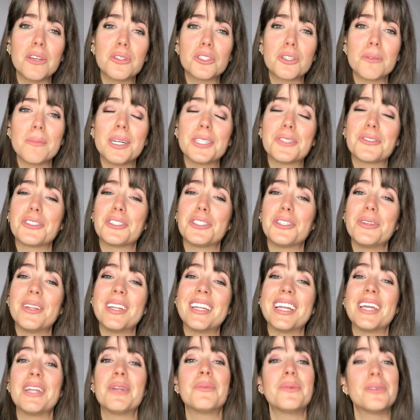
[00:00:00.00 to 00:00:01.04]
you so much for
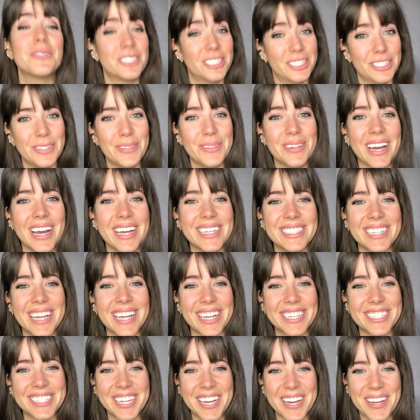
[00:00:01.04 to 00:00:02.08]
tuning in, and we'll see you guys
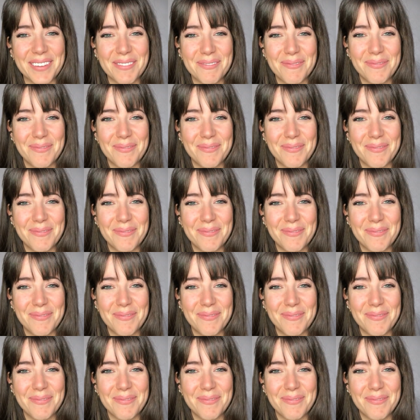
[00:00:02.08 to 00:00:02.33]
next time.